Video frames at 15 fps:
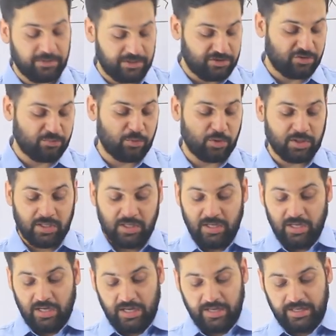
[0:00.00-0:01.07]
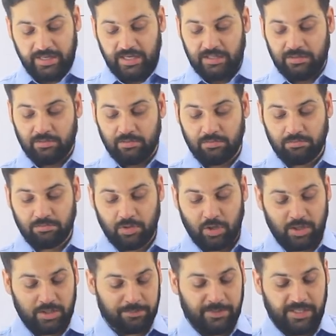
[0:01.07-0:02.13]
pages book. Again,
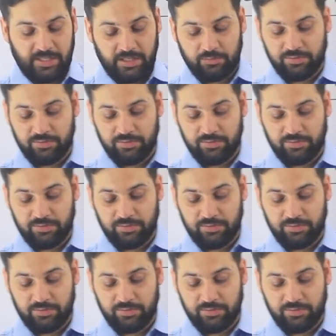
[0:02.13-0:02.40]
not many